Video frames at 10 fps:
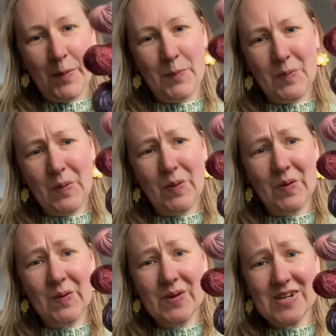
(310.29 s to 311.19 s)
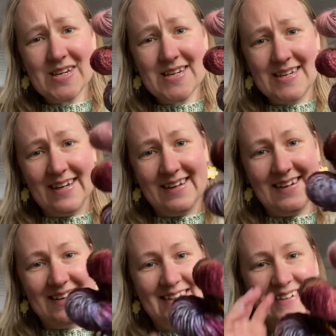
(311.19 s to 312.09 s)
More gorgeous
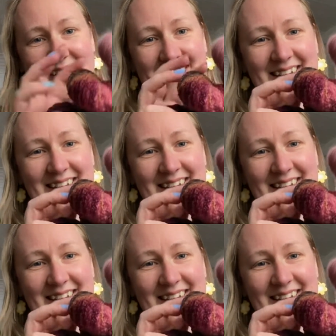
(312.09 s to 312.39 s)
yarn.